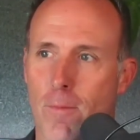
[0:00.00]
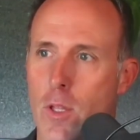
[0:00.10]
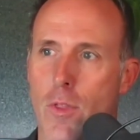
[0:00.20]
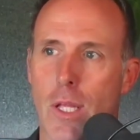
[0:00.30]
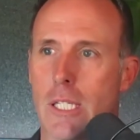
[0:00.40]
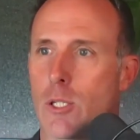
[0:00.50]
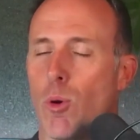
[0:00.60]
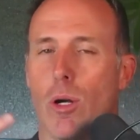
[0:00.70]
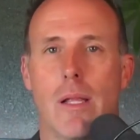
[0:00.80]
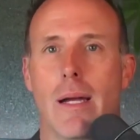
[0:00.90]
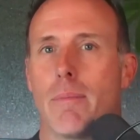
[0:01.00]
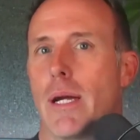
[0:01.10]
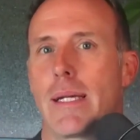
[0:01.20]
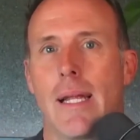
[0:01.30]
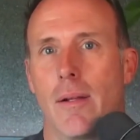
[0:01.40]
This is where a lot of
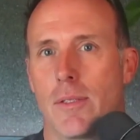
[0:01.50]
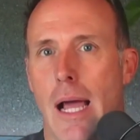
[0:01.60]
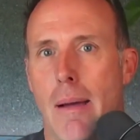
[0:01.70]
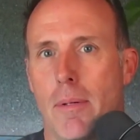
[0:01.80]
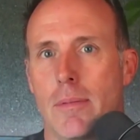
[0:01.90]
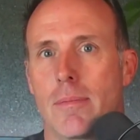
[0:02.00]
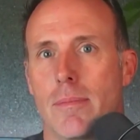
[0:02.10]
breakdowns happen.